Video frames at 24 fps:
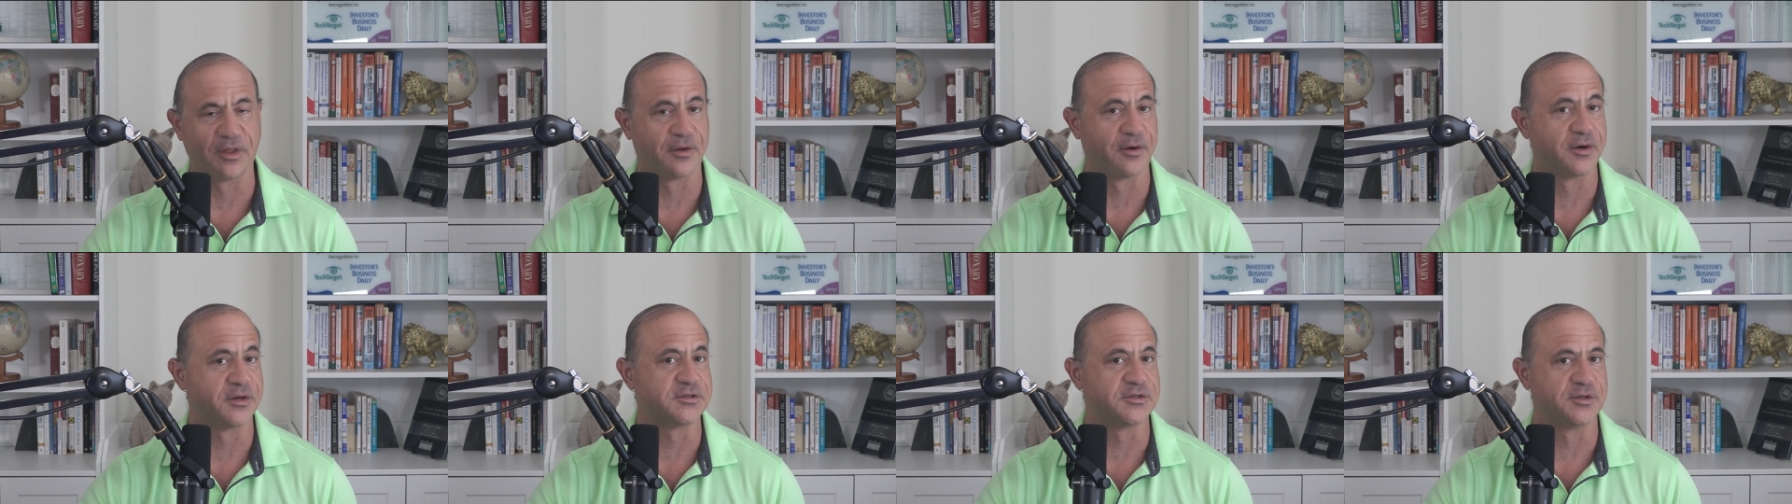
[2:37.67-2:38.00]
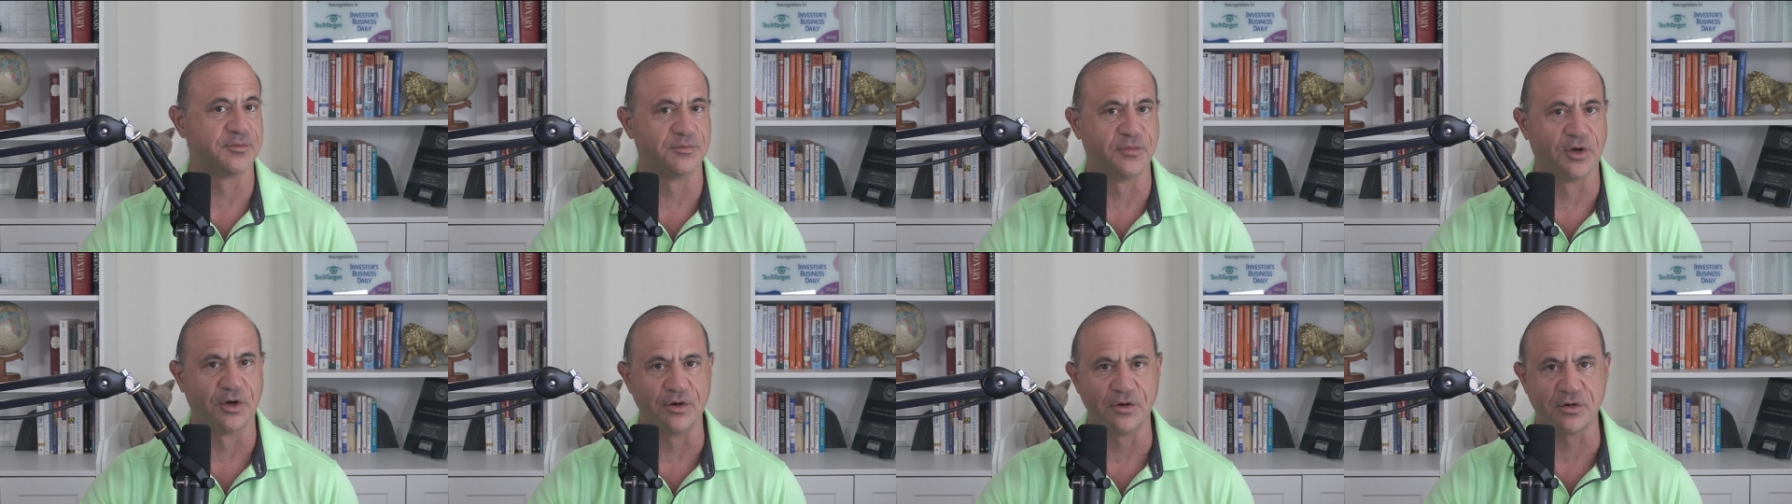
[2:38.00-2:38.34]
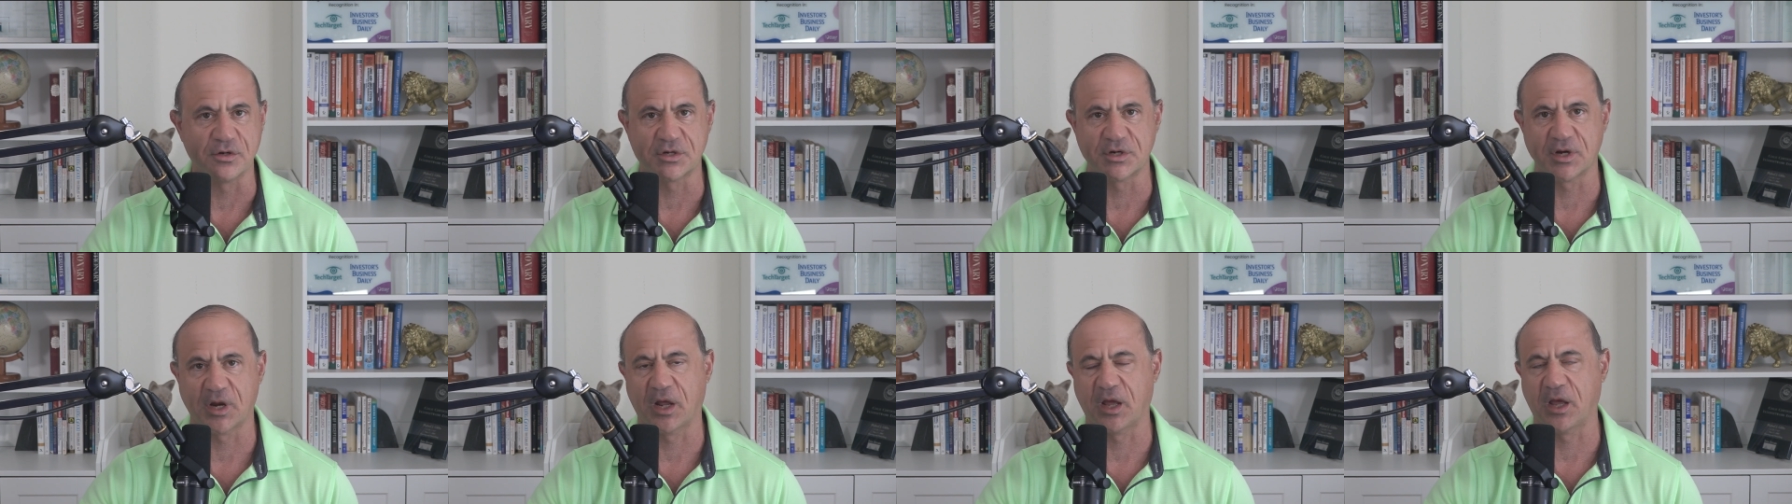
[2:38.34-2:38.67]
whether it's in
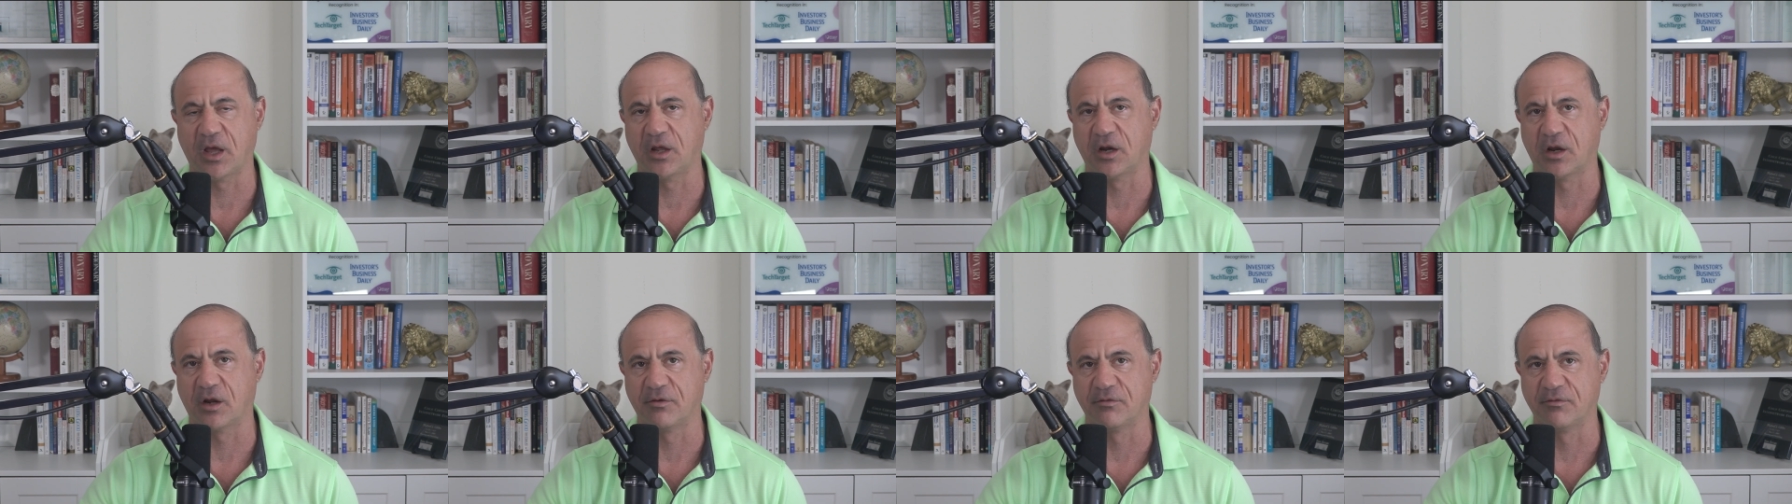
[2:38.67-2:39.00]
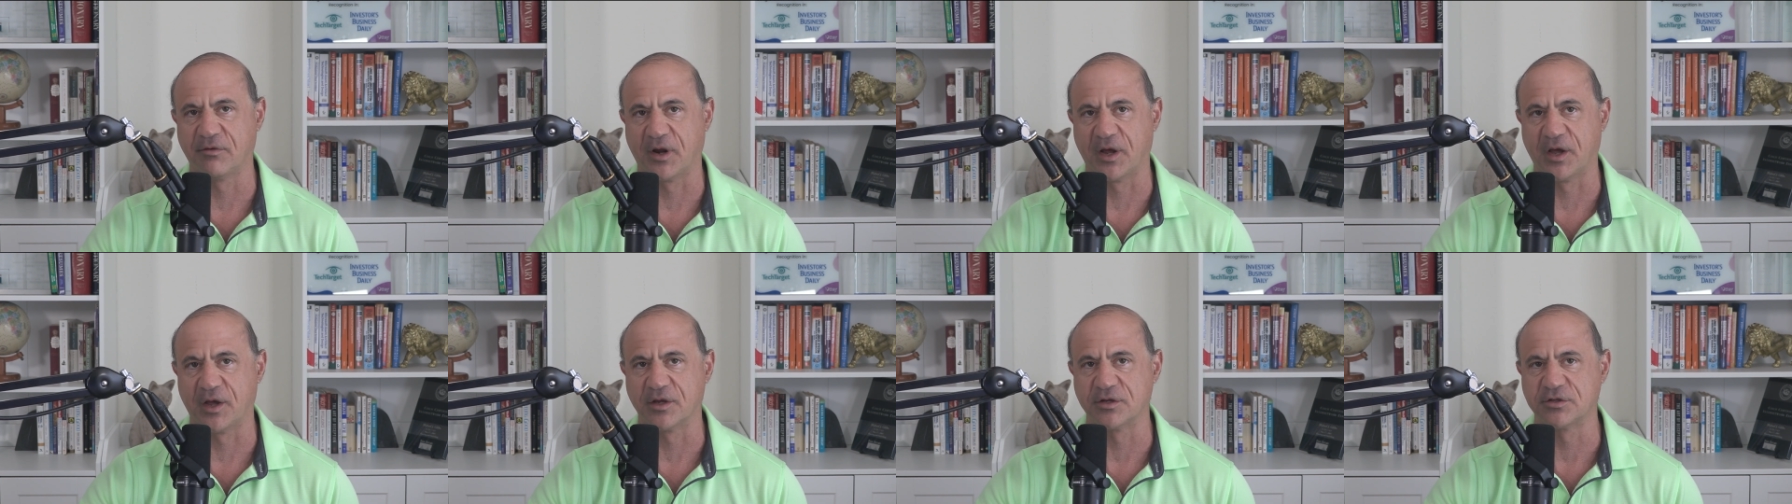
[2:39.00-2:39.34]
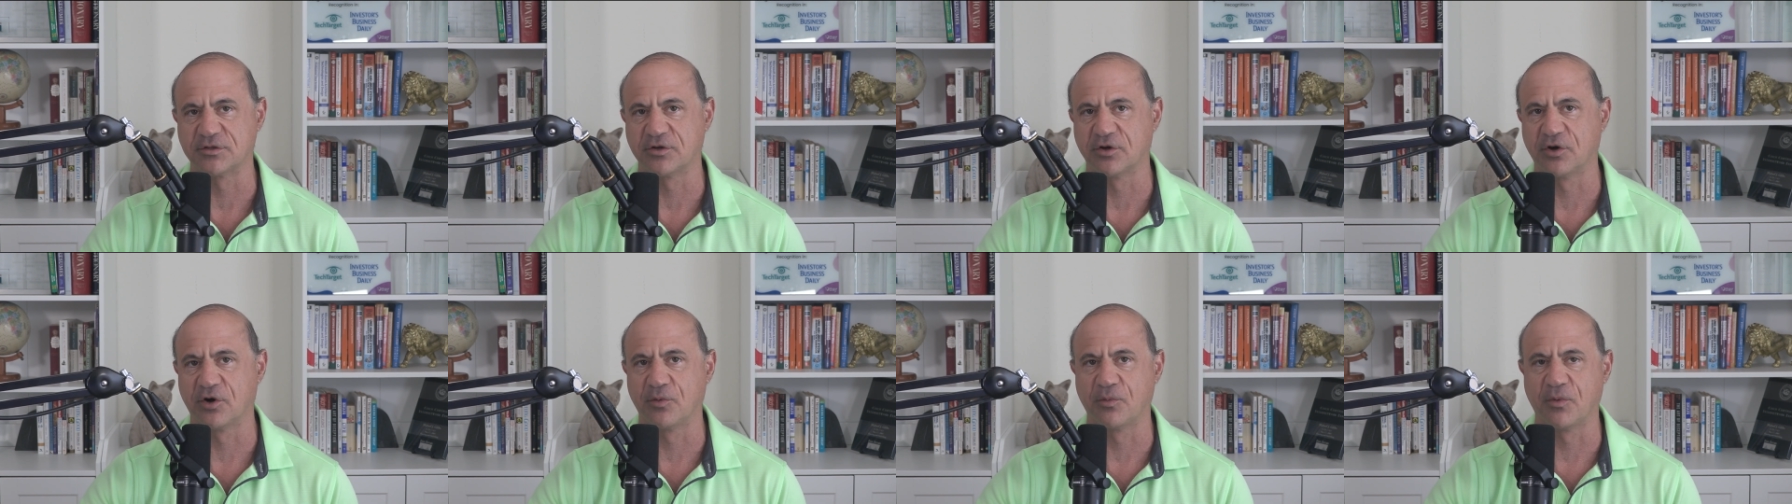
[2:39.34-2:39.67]
motion, at
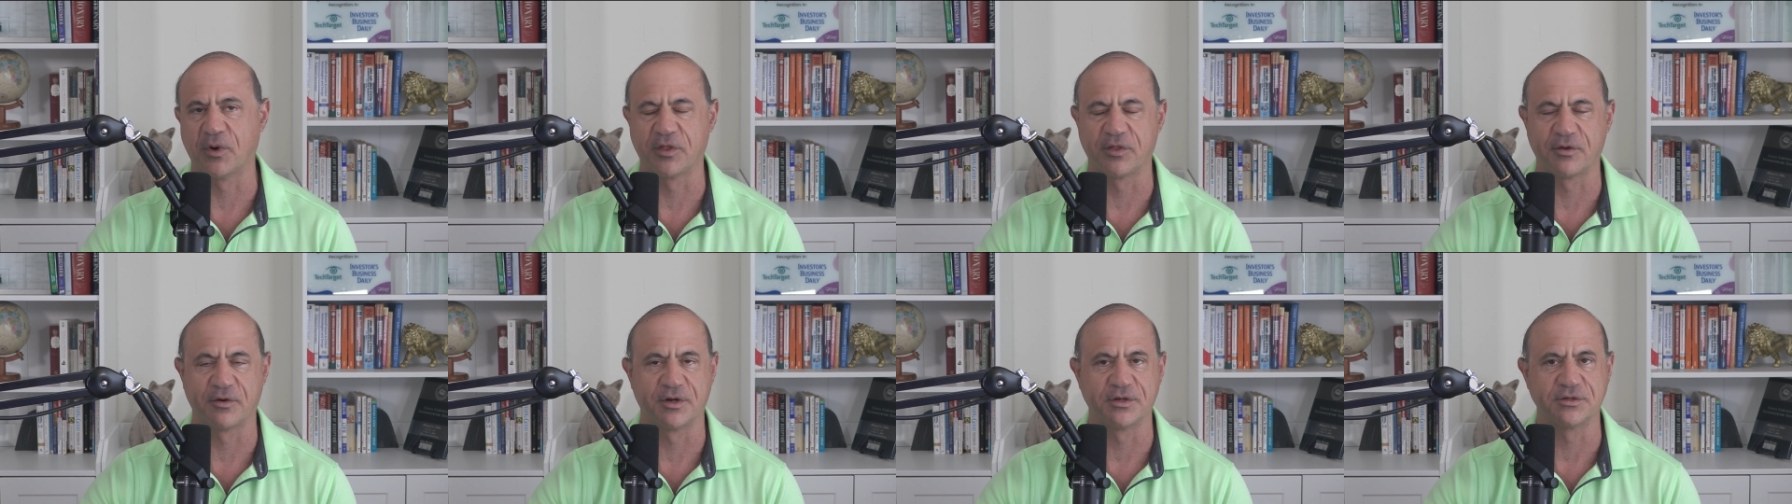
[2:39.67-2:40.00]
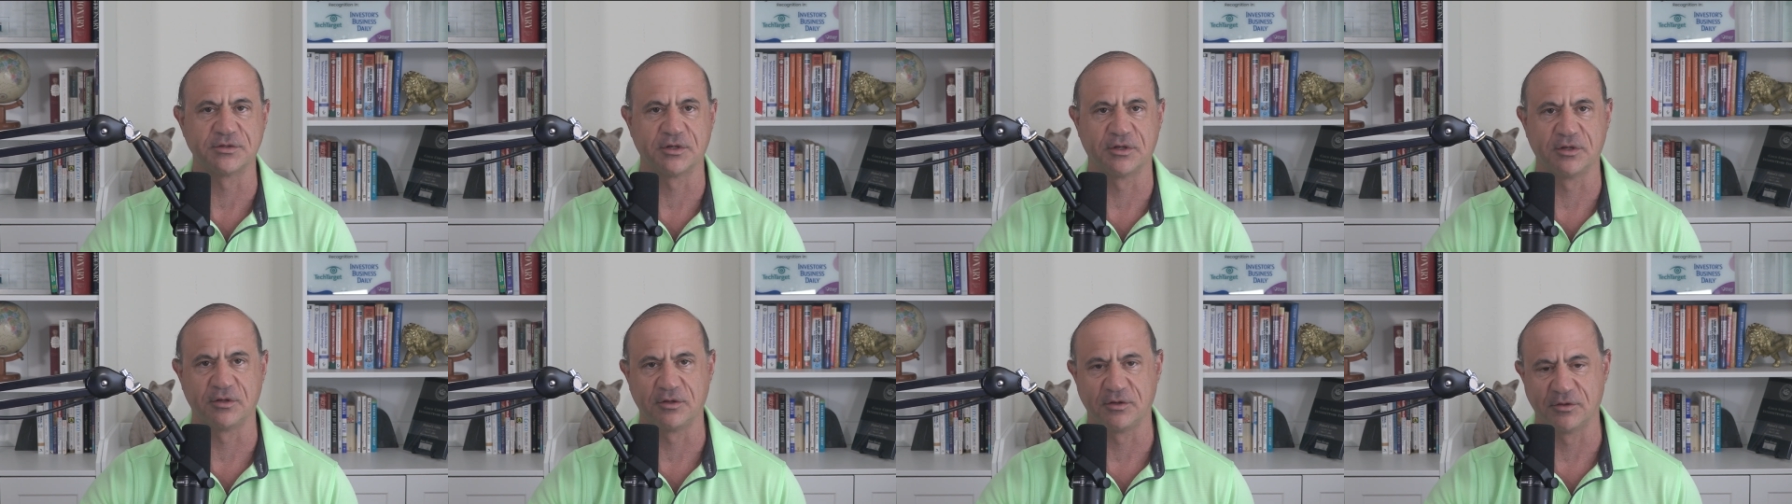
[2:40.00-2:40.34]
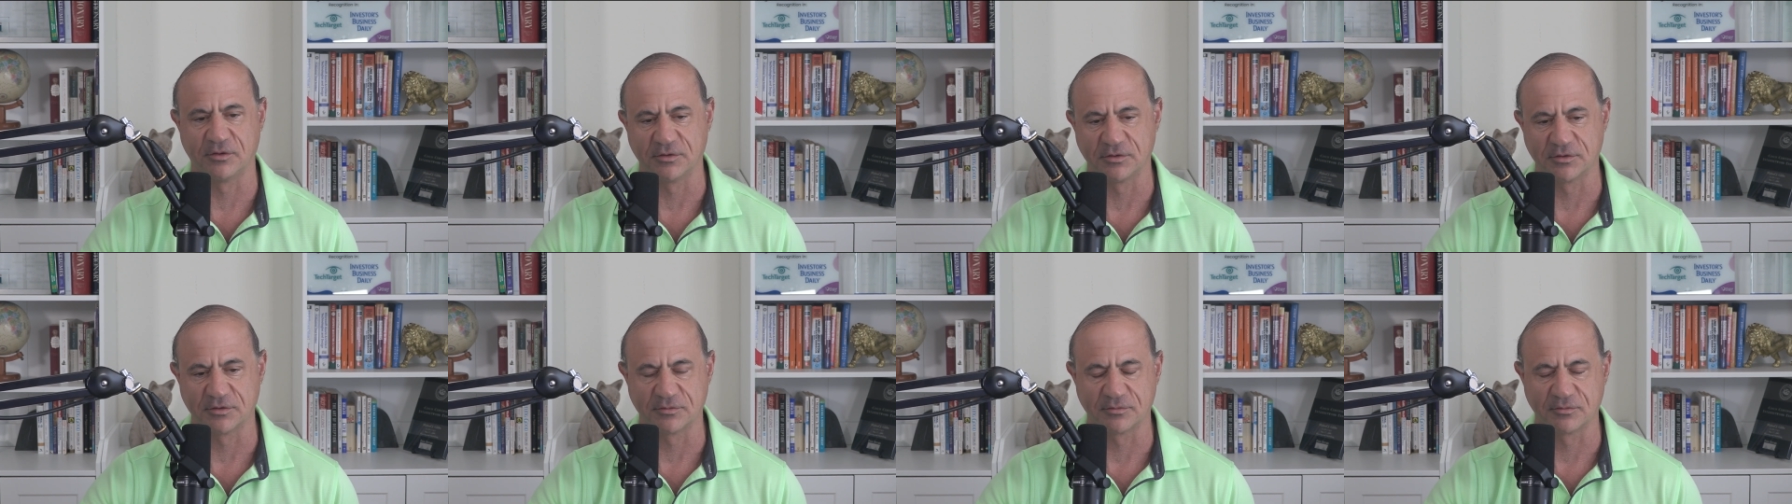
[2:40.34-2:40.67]
rest, or whether it's in
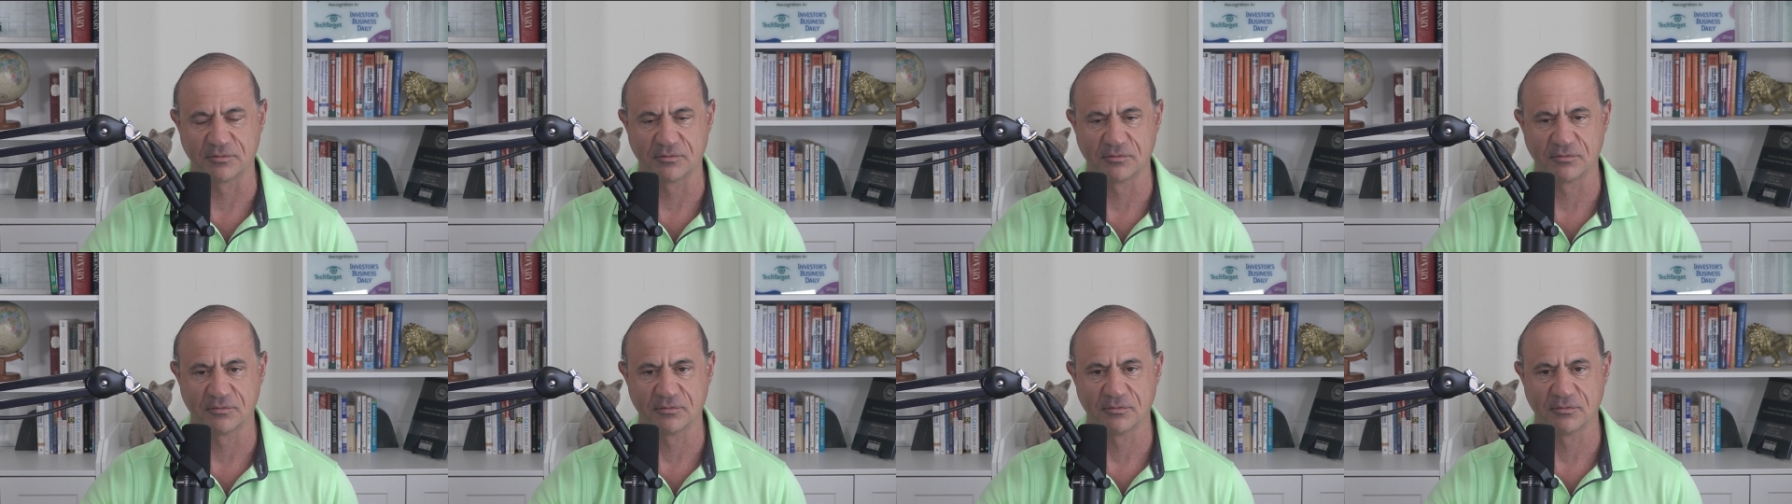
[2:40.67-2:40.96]
use.